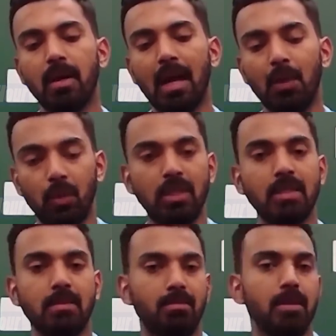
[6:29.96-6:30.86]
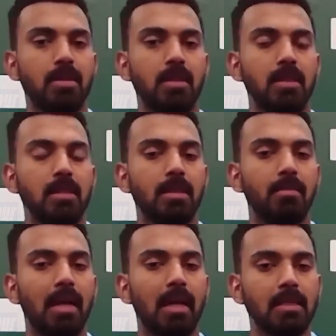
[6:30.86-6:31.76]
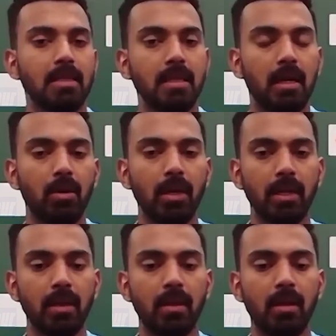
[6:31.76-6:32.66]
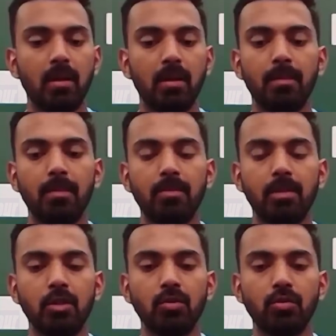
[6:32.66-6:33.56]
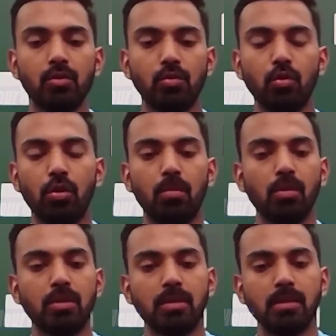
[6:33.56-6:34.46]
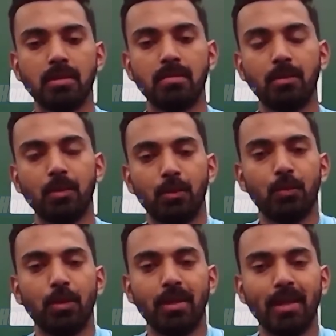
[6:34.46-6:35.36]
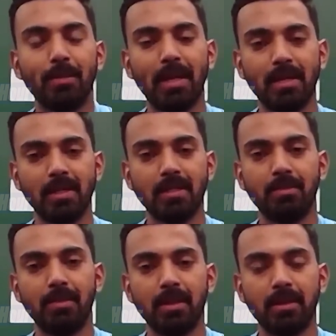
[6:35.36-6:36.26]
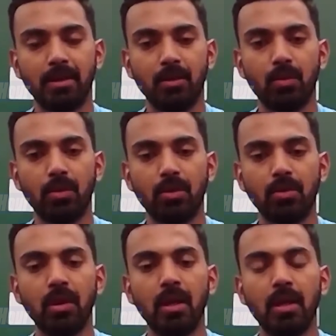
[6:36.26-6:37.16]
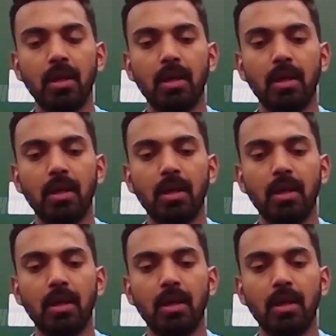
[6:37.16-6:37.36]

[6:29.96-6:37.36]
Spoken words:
I will personally sit back and see how I can reduce those dot balls because, you know, you want to get better as a player and you want to